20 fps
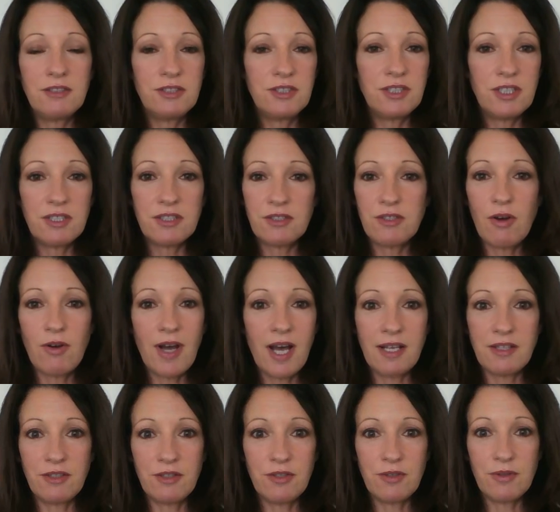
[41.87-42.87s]
just go
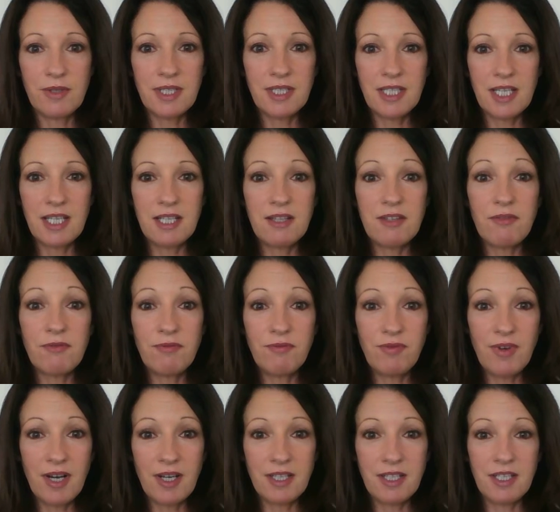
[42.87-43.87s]
ahead and do it. It's
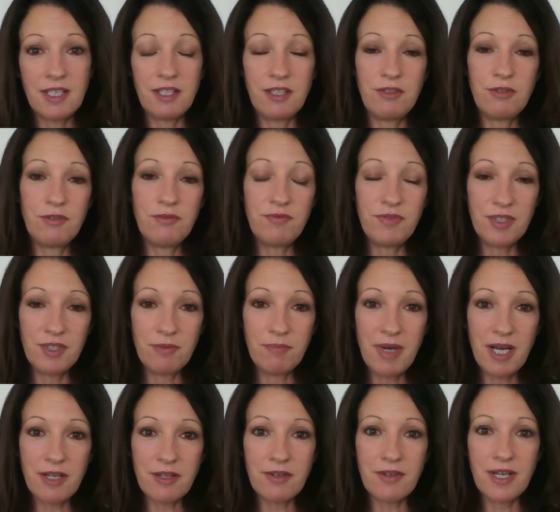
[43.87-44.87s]
fun. You'll feel
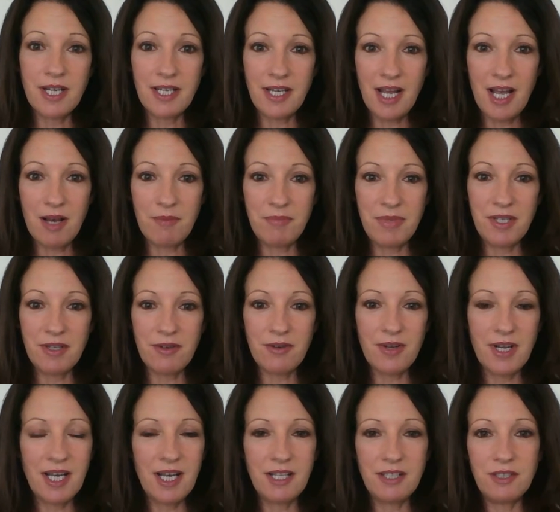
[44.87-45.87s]
better and
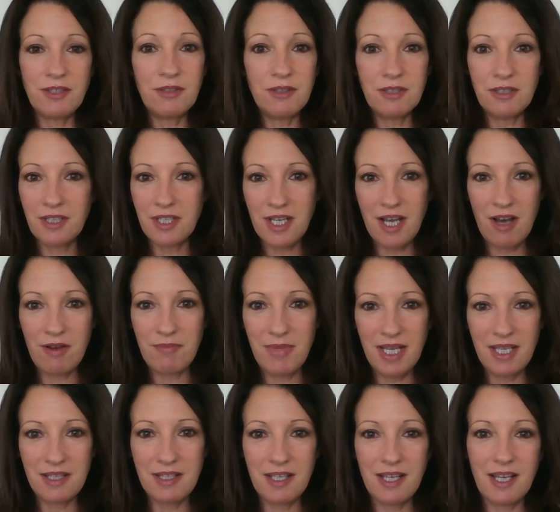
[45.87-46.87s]
happier, and you'll look
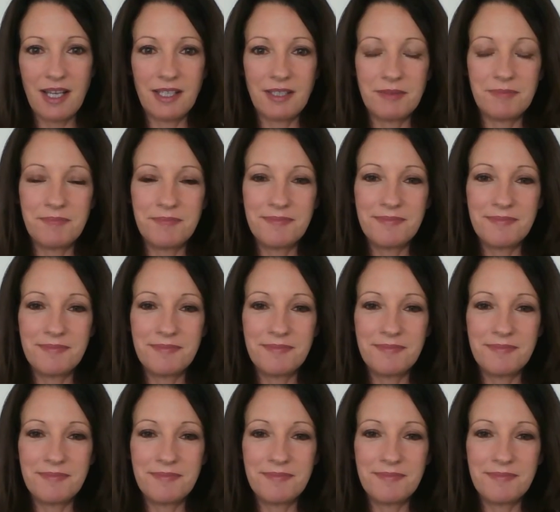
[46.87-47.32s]
amazing.